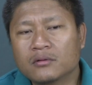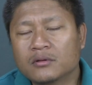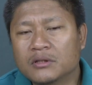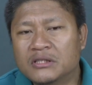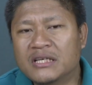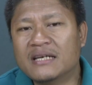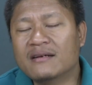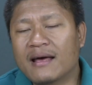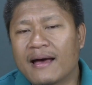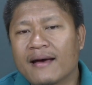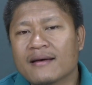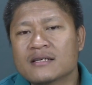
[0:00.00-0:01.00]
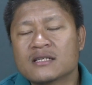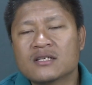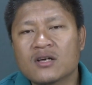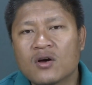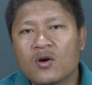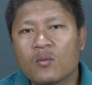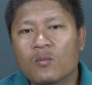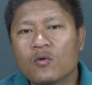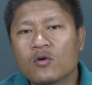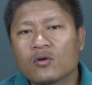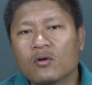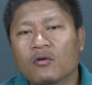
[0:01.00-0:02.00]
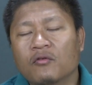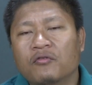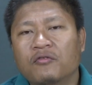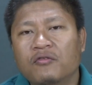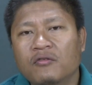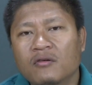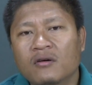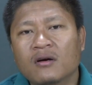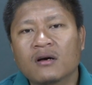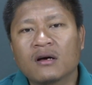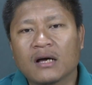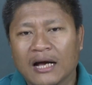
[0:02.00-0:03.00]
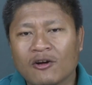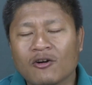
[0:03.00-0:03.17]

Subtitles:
seen as more of a